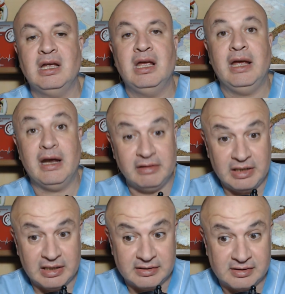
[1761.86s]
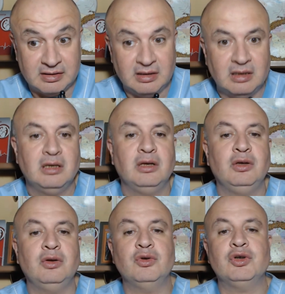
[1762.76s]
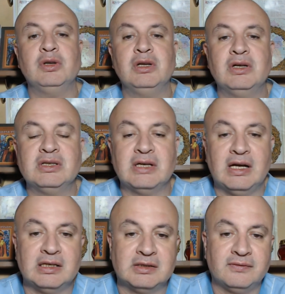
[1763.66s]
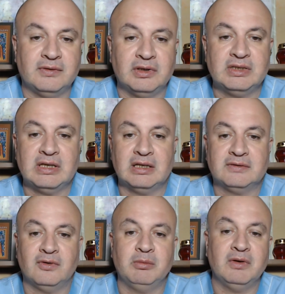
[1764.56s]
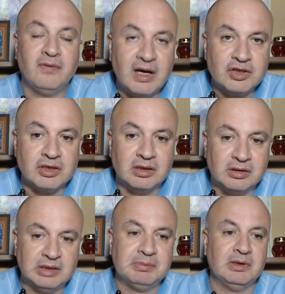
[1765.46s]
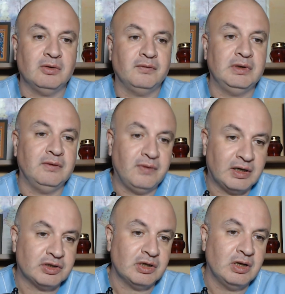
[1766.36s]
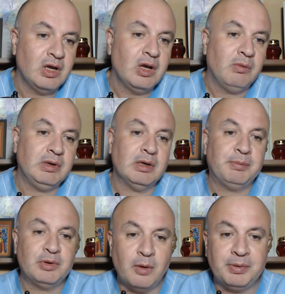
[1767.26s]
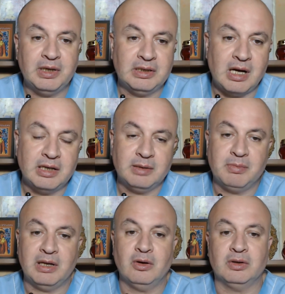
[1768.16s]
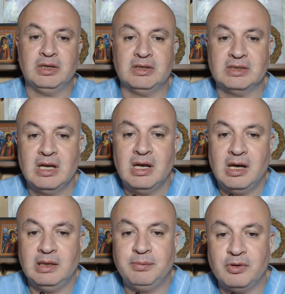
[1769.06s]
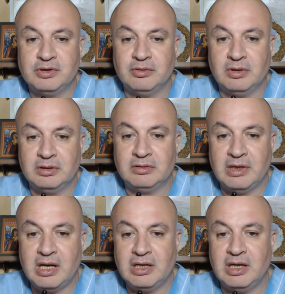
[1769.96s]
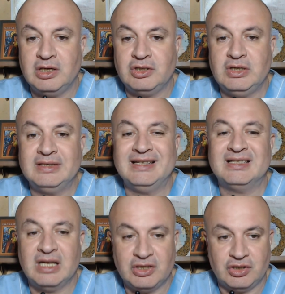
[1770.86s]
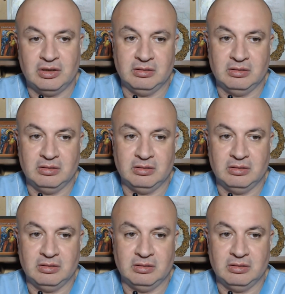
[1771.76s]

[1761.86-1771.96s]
areas usually results from infection, treatment of the infection with appropriate antibiotics and postural drainage is essential.